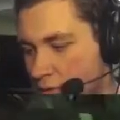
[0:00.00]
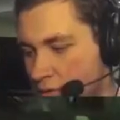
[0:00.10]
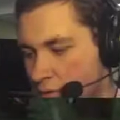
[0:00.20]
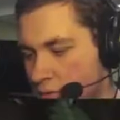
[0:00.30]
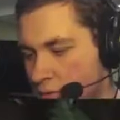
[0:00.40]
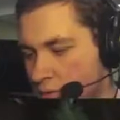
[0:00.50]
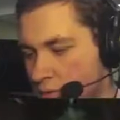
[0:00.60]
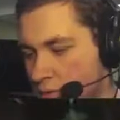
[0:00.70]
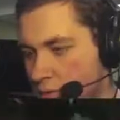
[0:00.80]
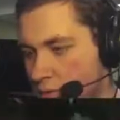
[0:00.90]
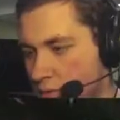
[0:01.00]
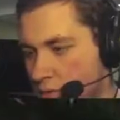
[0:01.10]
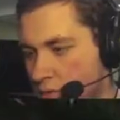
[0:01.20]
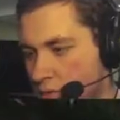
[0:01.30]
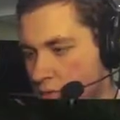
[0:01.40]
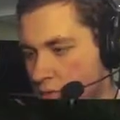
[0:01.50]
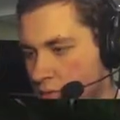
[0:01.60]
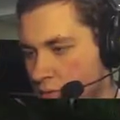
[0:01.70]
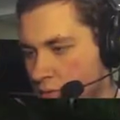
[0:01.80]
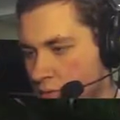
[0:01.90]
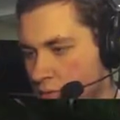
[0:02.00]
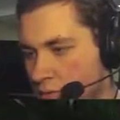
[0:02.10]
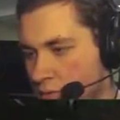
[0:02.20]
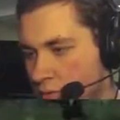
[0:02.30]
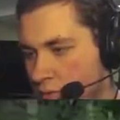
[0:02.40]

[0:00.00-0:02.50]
Nothing is said.